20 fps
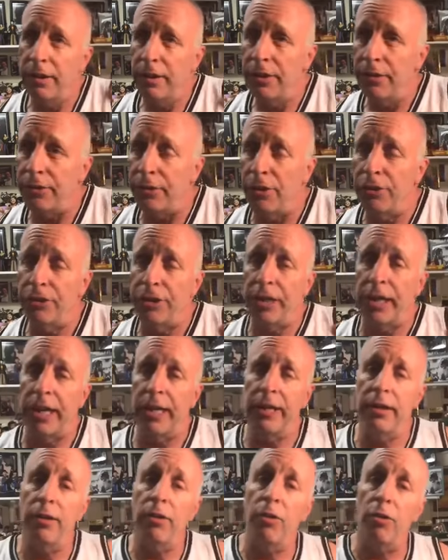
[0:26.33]
Thursday
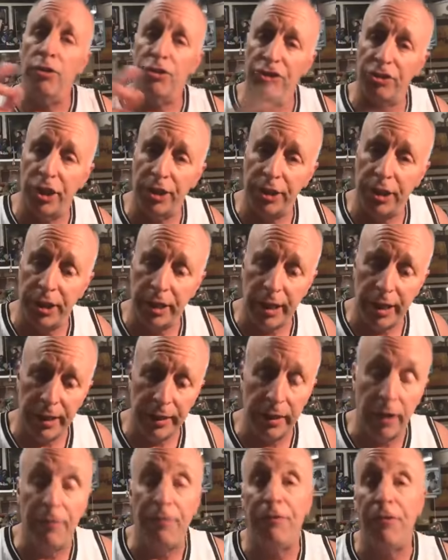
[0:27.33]
night, or Sunday night.
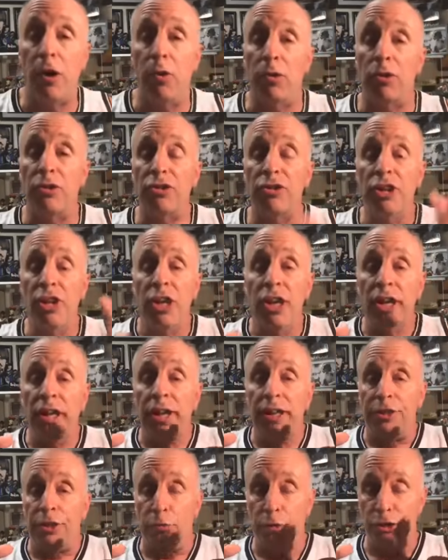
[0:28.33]
Now, folks,
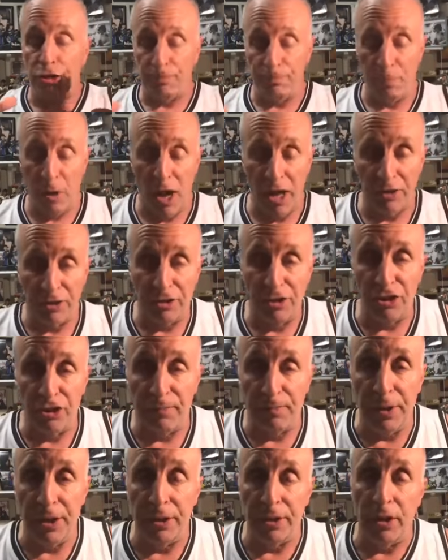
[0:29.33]
the response has
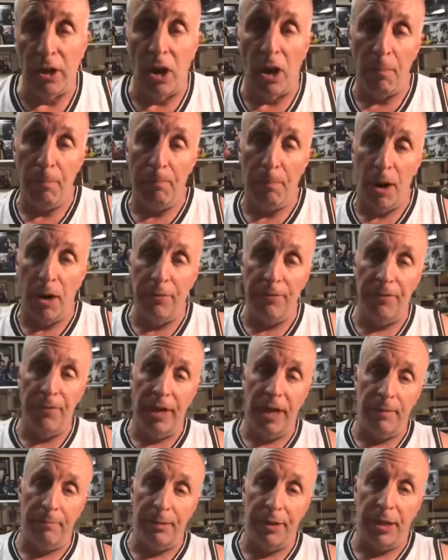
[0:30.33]
been above
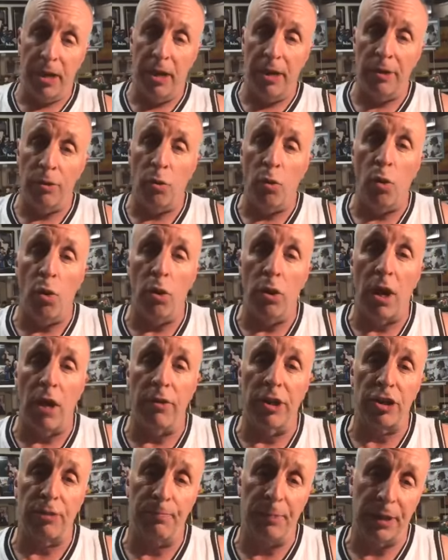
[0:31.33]
and beyond all our
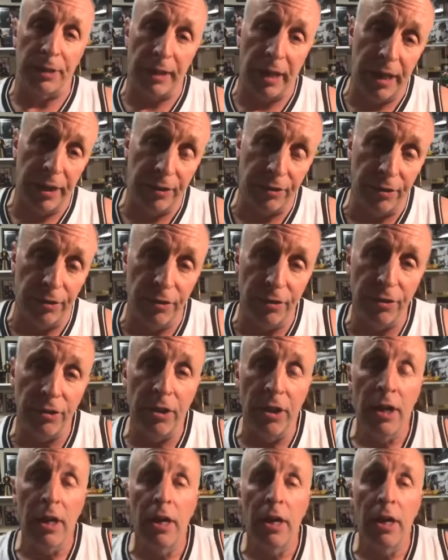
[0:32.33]
expectations.